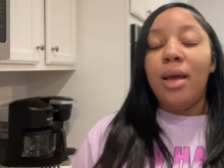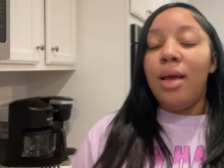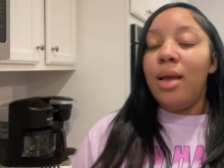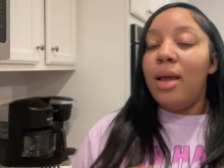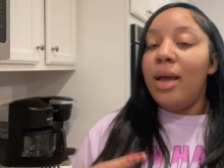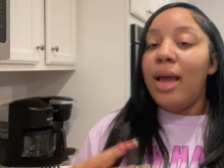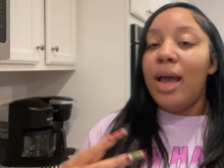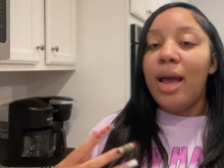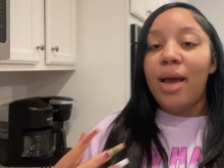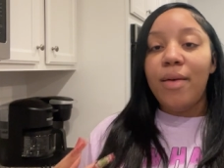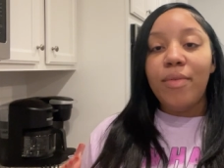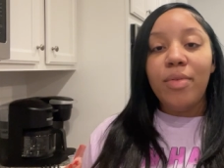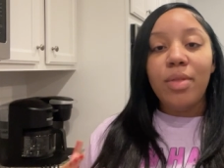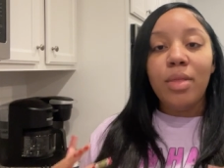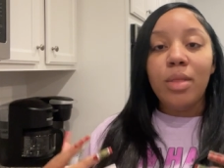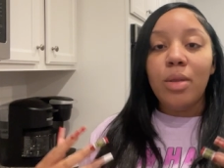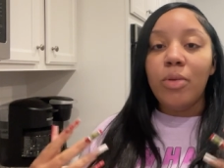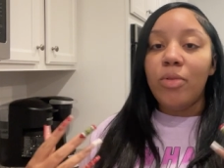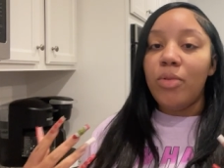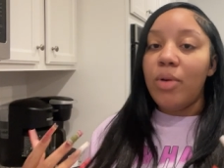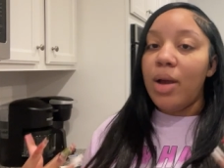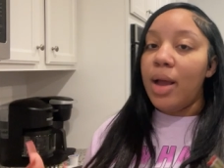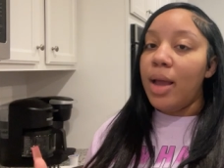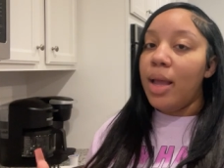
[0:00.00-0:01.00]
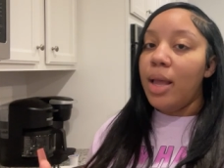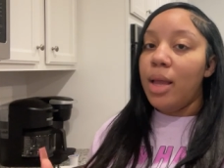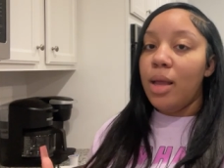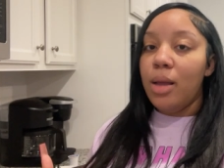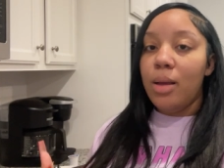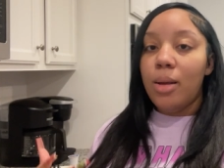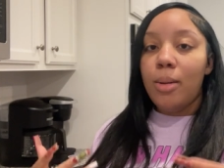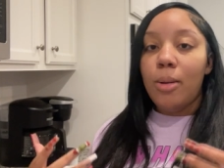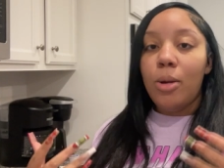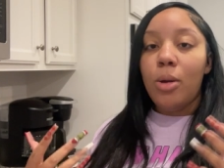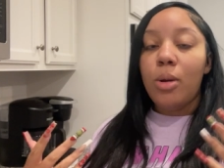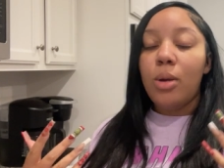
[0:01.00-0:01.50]
having the right
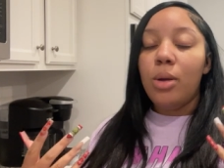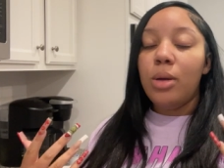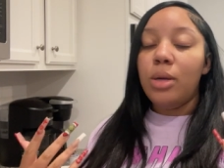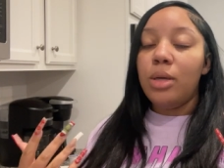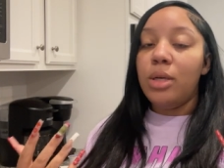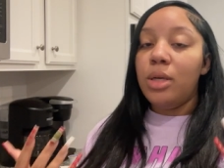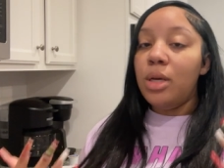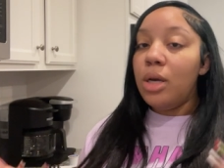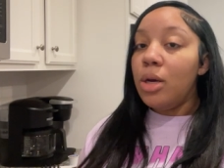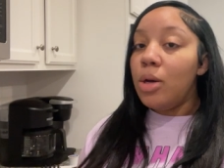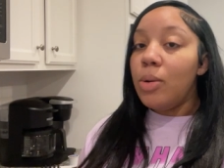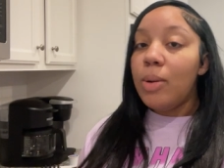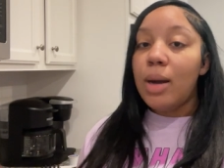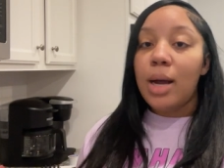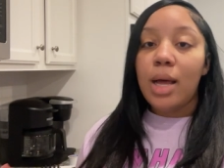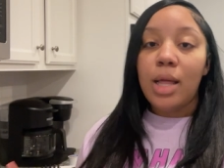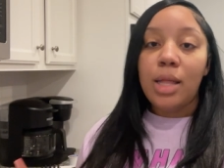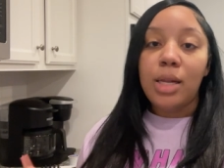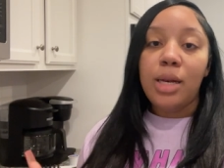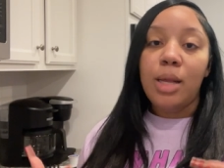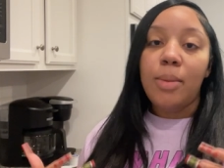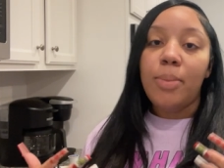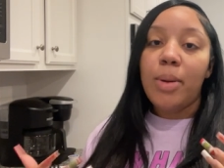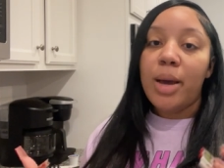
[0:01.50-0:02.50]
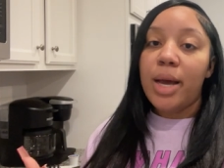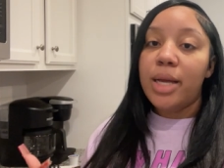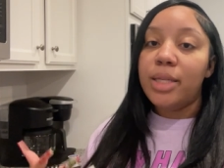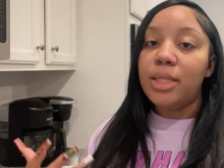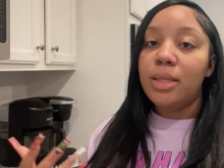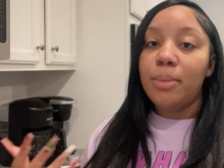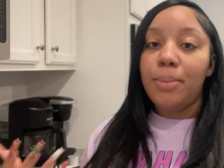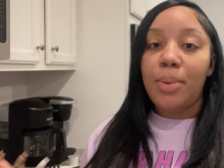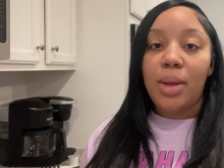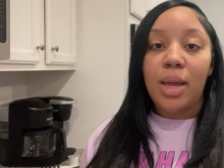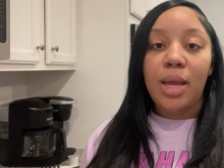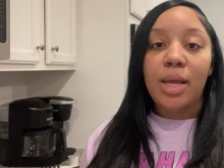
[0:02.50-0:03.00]
good quality pots
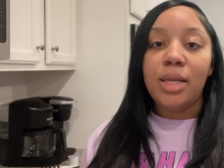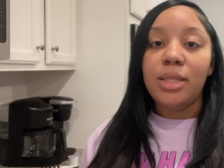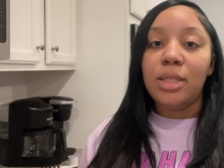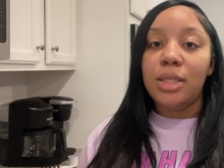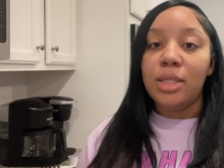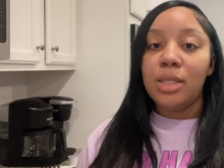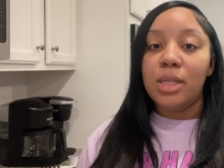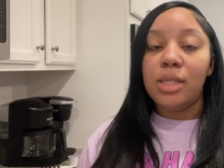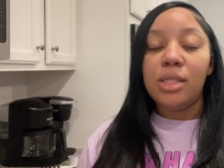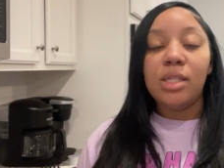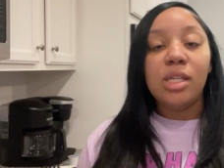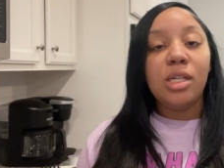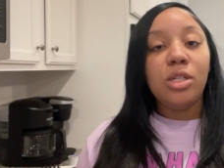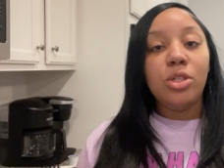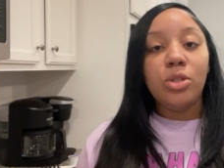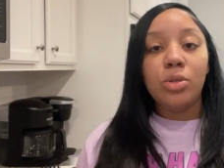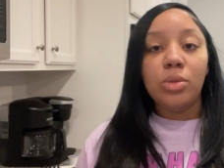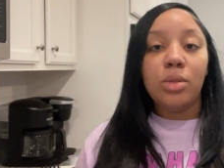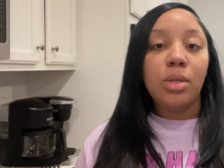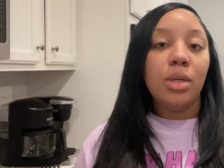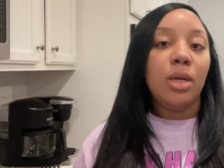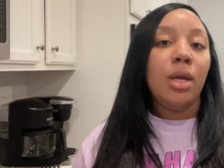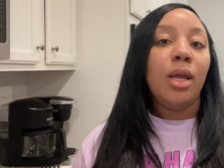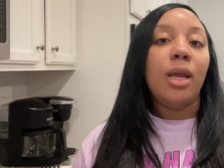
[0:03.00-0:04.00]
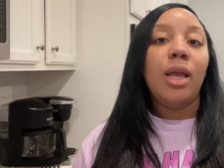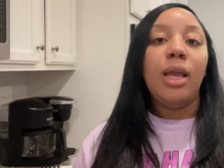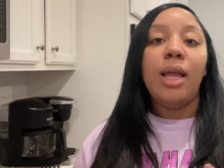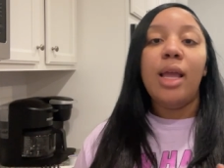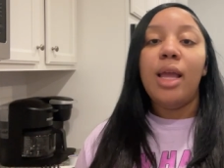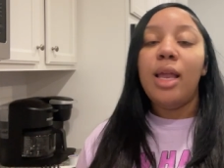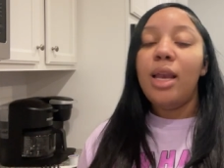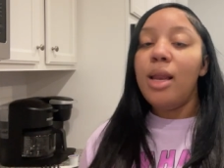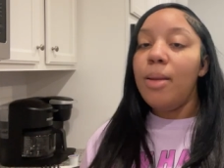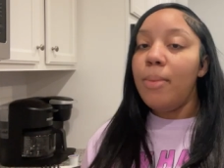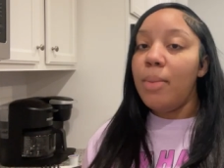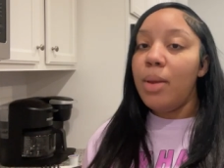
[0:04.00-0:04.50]
and pans is essential to cooking
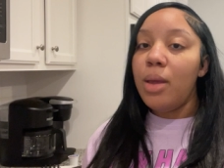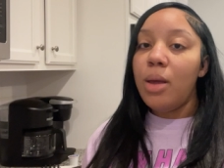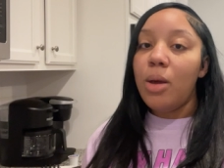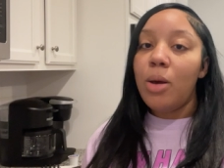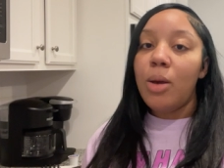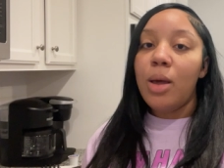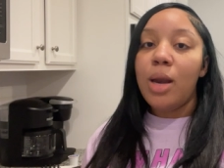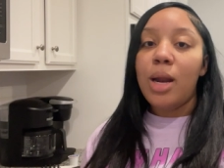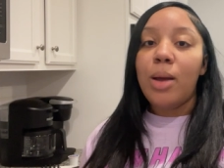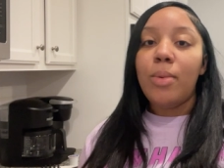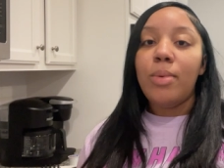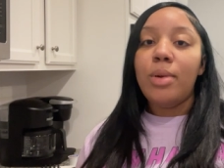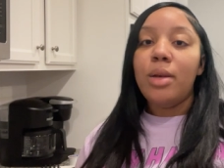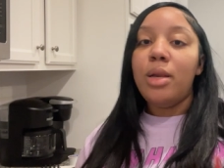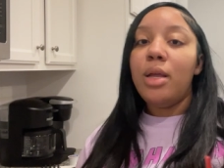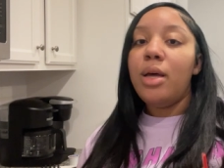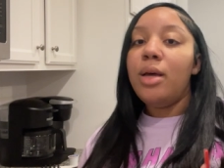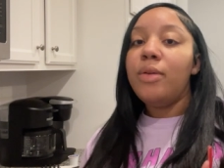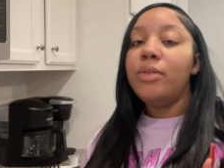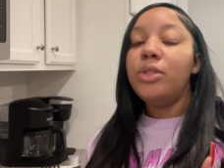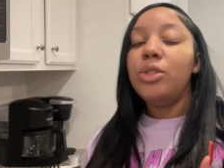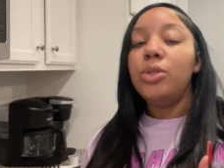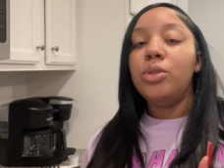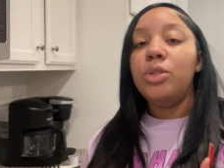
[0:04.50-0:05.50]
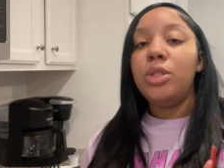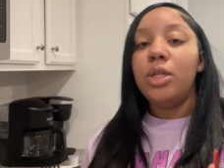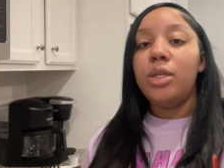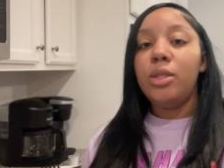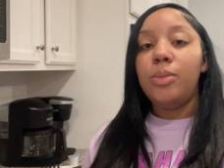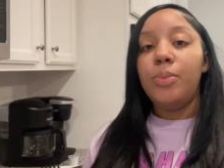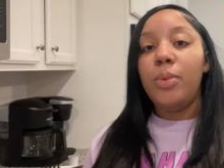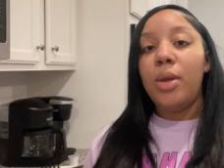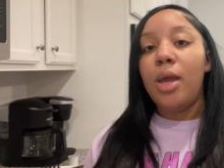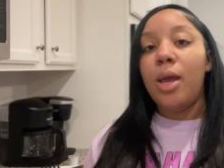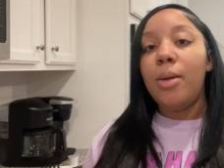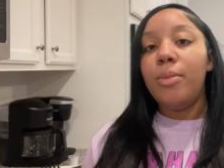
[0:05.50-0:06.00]
any meal and I would love to just
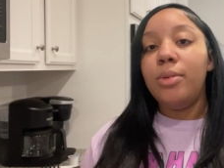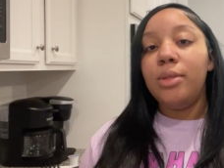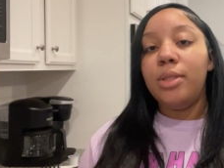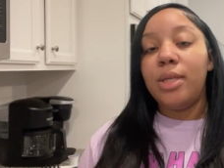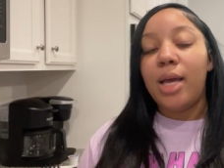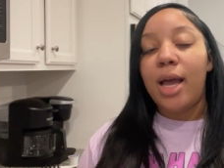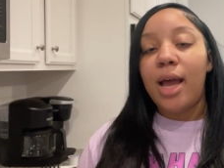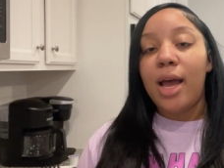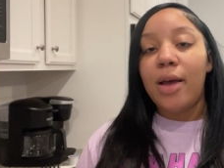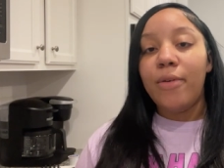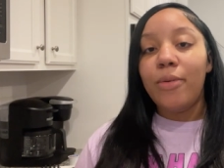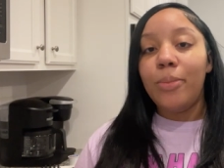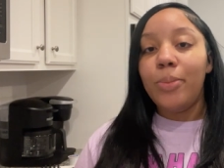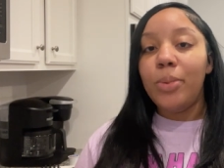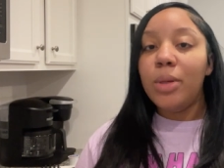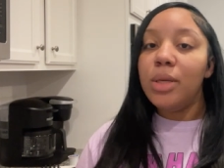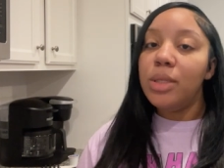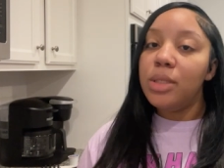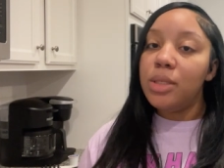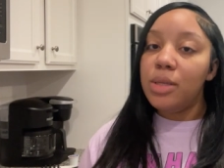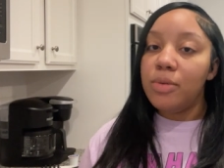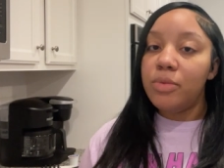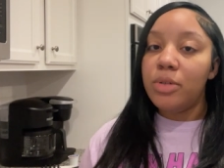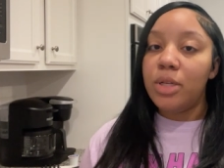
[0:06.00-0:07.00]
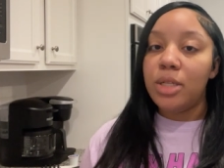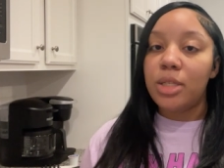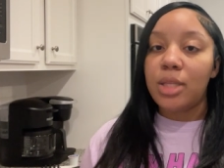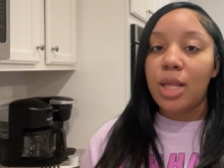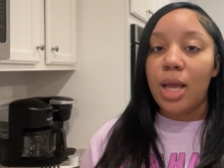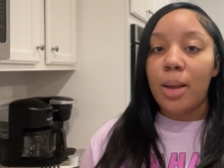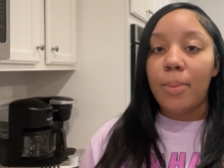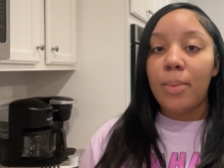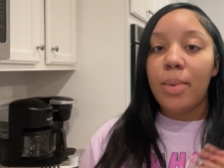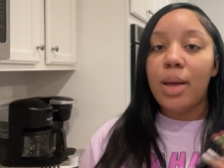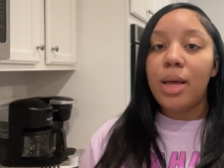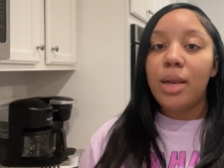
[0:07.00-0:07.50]
be able to have a piece of just
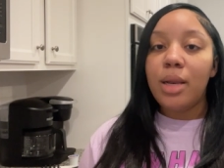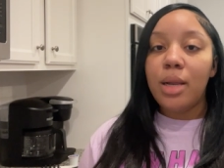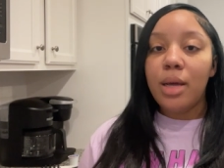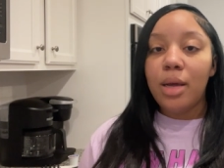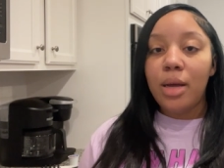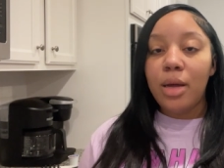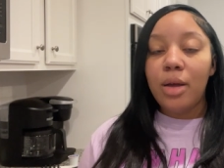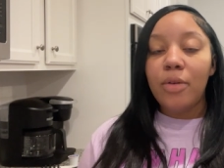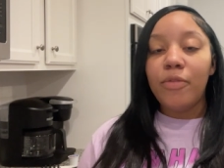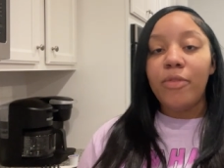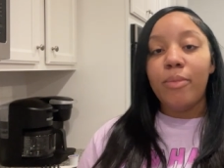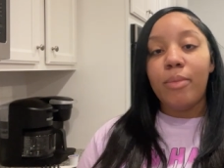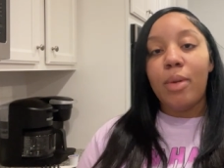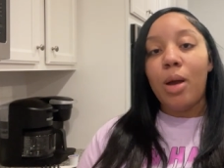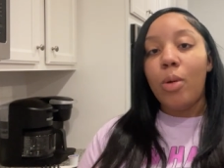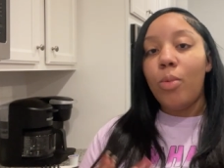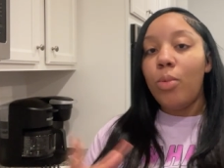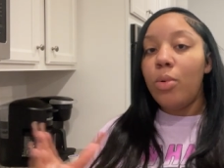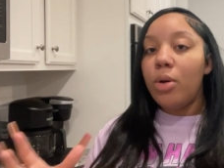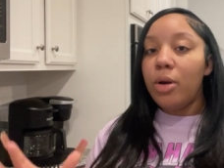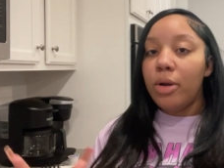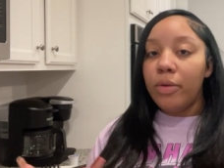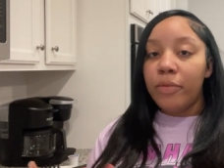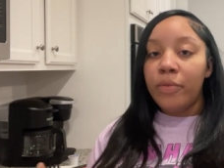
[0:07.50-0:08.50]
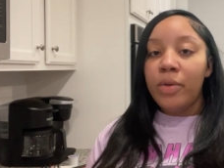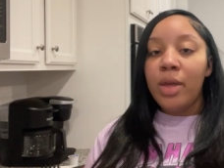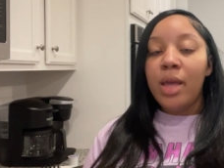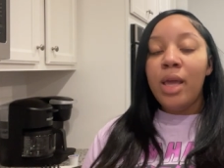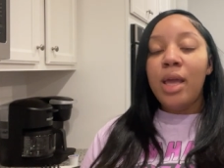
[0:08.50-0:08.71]
like my love, my warmth